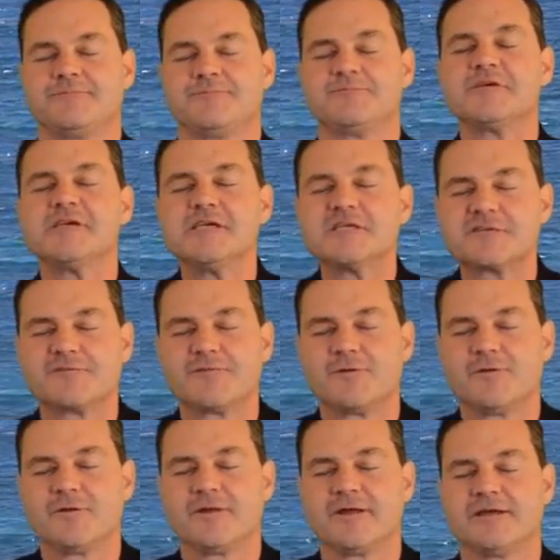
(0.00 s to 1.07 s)

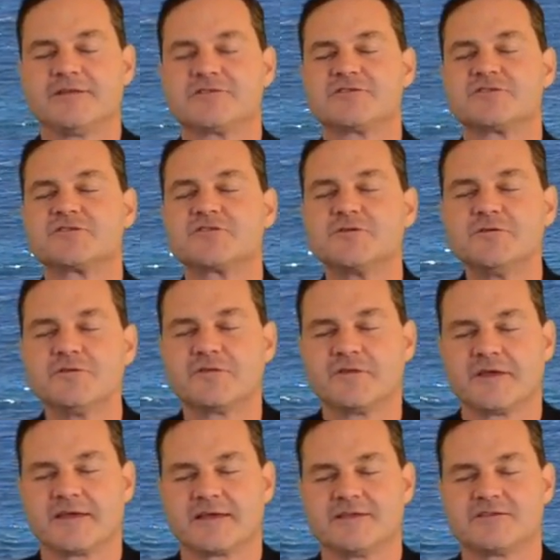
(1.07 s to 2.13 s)
peaceful and
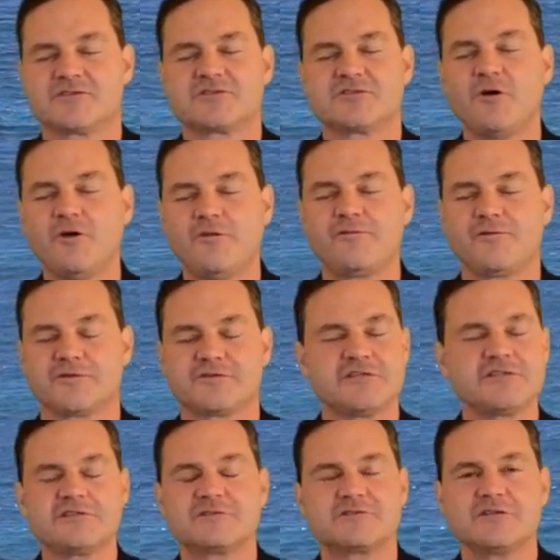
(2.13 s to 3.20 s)
soothing and soulful,
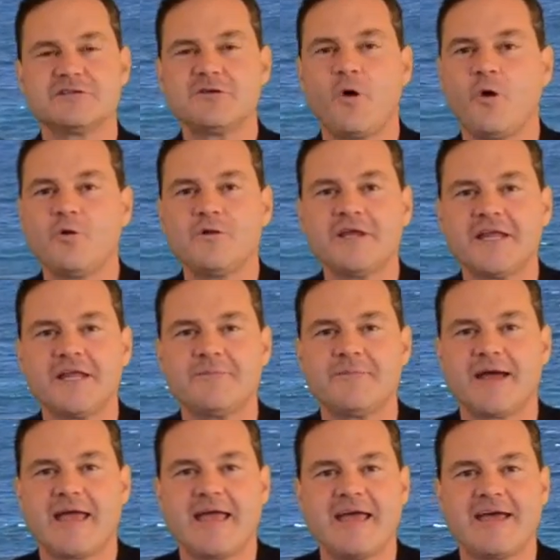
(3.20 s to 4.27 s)
just holding it in my
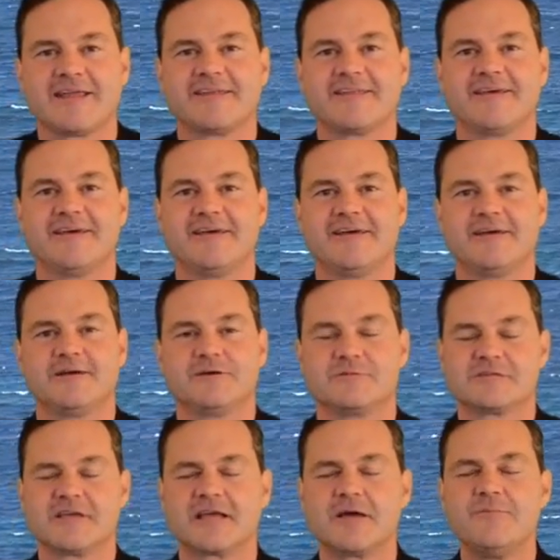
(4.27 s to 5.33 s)
hand. It was
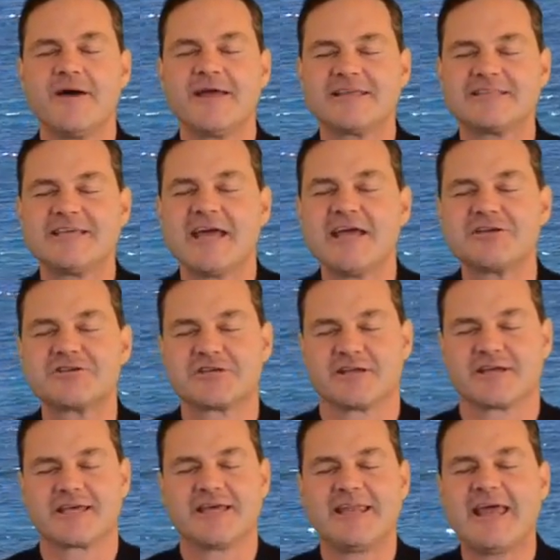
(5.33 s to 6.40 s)
like a meditation,
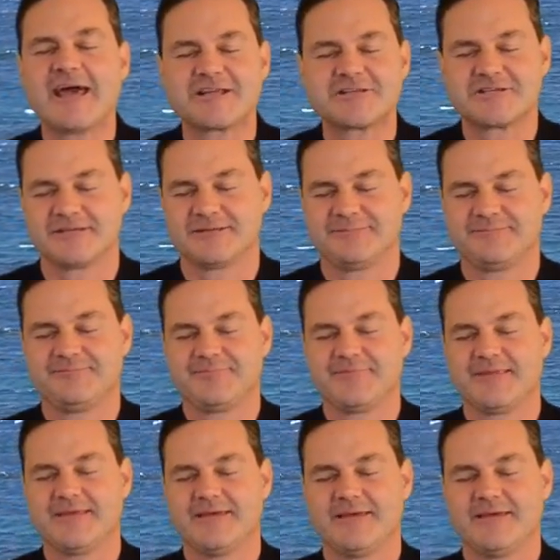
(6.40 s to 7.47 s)
a connection.
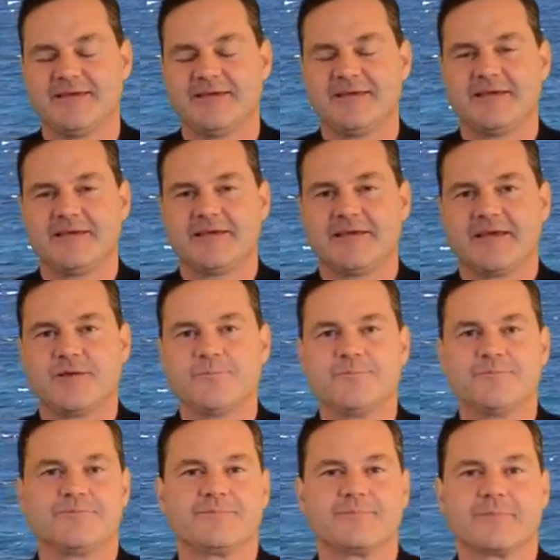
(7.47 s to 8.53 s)
And
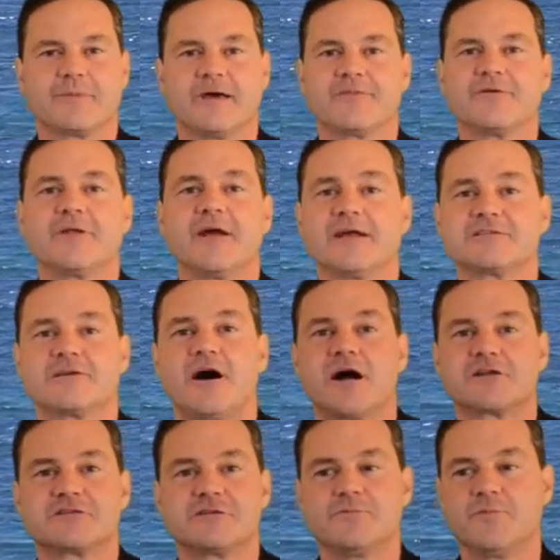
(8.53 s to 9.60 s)
Heather and I
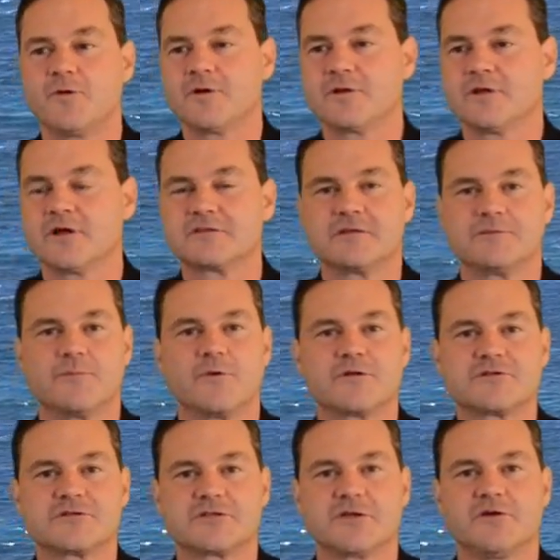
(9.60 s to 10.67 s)
talked some more and looked at more
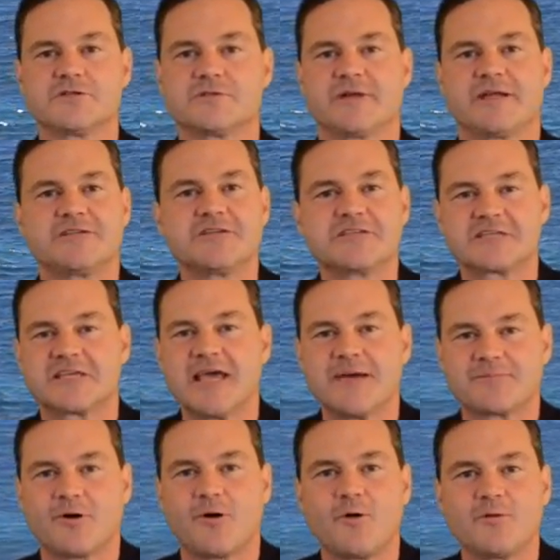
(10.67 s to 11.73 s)
stones, but I just kept
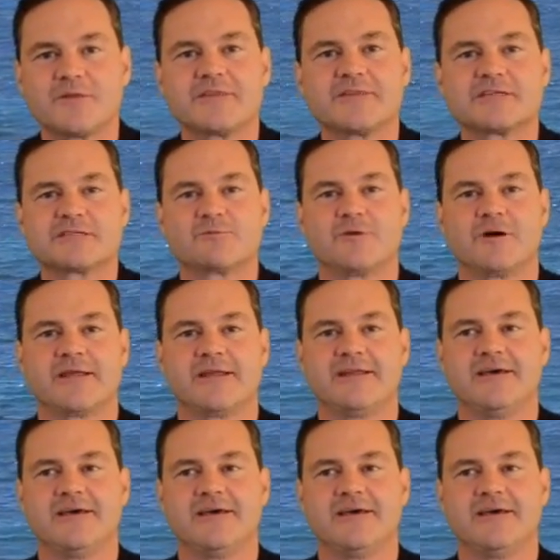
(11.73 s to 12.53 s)
holding this one.